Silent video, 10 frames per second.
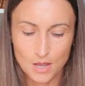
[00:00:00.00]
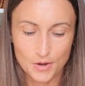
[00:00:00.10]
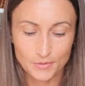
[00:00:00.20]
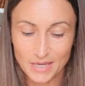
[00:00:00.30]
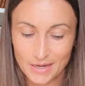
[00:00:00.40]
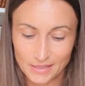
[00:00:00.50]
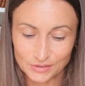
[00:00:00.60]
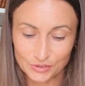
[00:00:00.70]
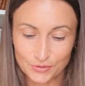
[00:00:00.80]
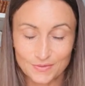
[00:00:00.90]
Okay,
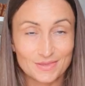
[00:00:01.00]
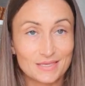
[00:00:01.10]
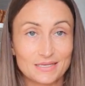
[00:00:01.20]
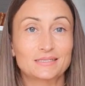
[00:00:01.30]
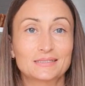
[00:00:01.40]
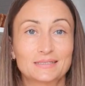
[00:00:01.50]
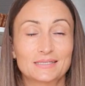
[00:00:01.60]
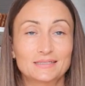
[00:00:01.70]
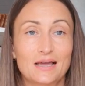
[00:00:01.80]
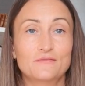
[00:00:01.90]
so
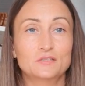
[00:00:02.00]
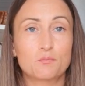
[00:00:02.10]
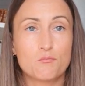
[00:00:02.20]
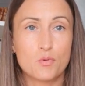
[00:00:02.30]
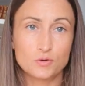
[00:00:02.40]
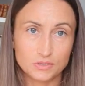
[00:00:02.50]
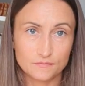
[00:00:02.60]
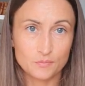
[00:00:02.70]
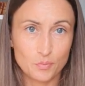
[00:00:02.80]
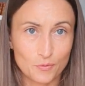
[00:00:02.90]
this covers most of
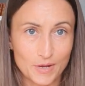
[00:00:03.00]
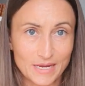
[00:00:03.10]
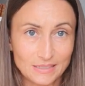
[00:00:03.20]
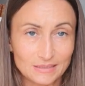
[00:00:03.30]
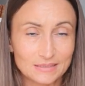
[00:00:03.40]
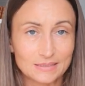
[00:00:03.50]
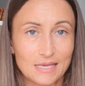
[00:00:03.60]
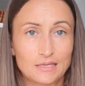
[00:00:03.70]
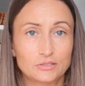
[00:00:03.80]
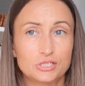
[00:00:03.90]
the points,
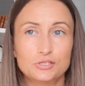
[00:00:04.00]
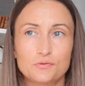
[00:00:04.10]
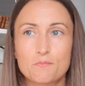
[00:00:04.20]
and just